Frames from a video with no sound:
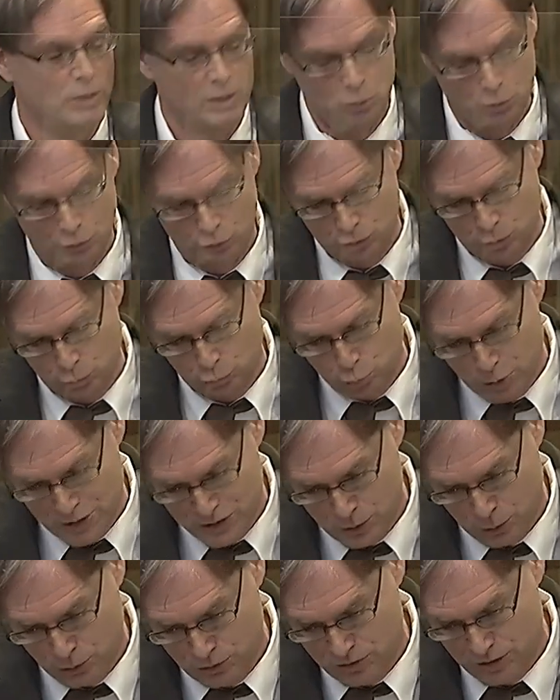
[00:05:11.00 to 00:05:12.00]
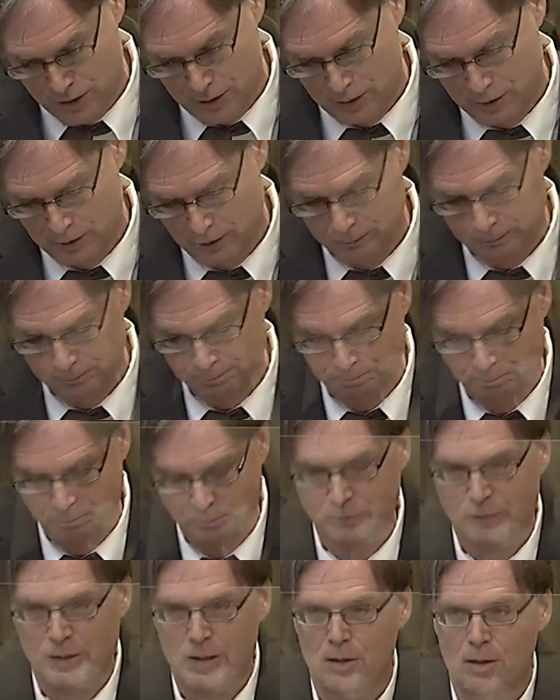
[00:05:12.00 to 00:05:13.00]
2 to
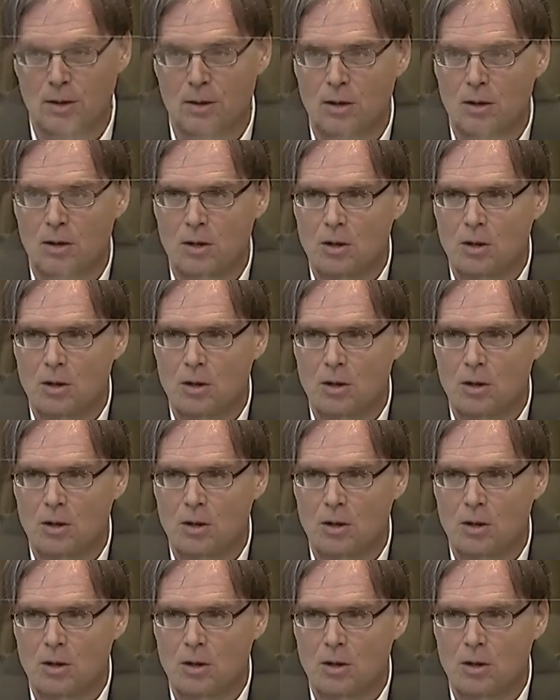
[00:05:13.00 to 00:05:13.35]
7